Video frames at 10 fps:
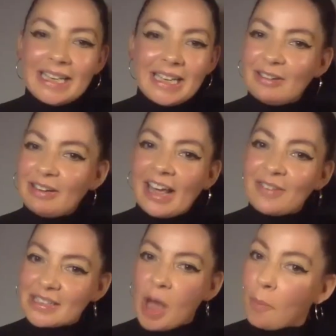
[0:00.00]
you know, life
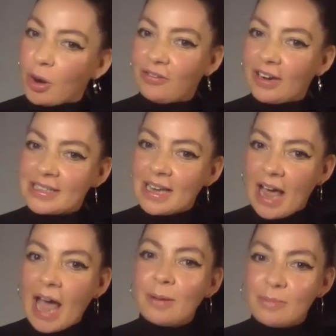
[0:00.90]
is not perfect.
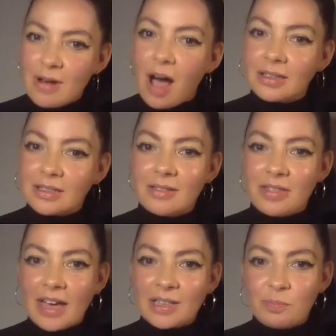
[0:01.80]
I am not
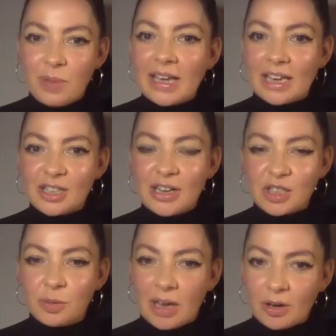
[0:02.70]
that big
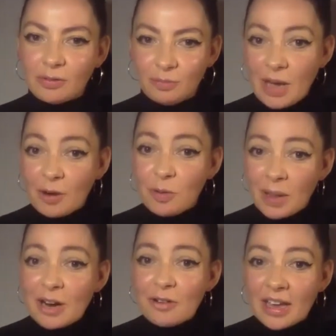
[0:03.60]
international piano, piano
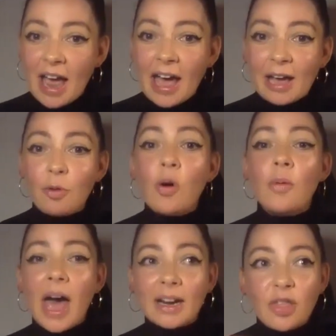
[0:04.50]
player that I
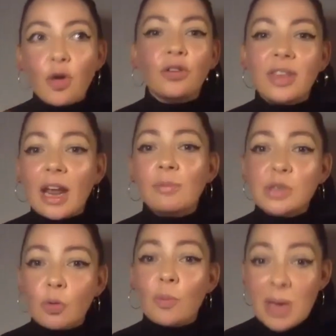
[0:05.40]
had thought that I was
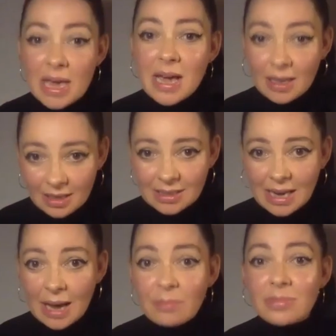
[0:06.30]
going to be at this
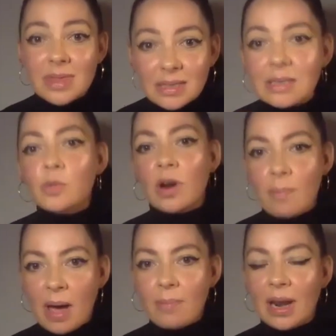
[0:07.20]
time. This is where
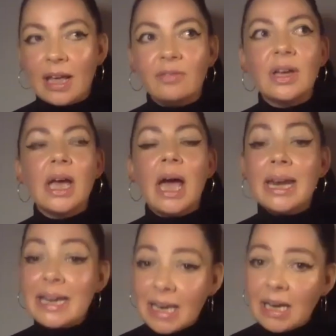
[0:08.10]
I'm at in my life, and
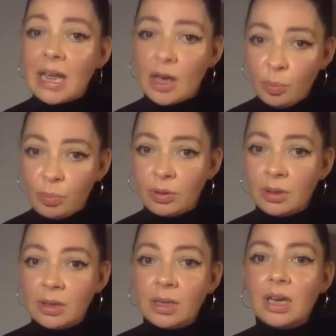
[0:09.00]
I need help.
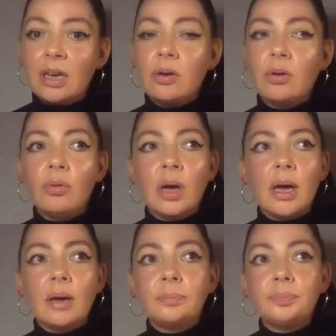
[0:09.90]
You know,
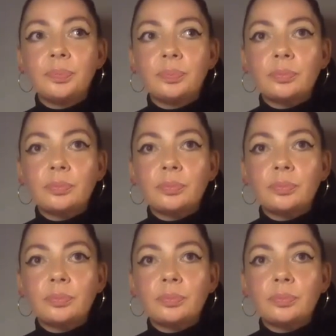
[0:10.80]
um,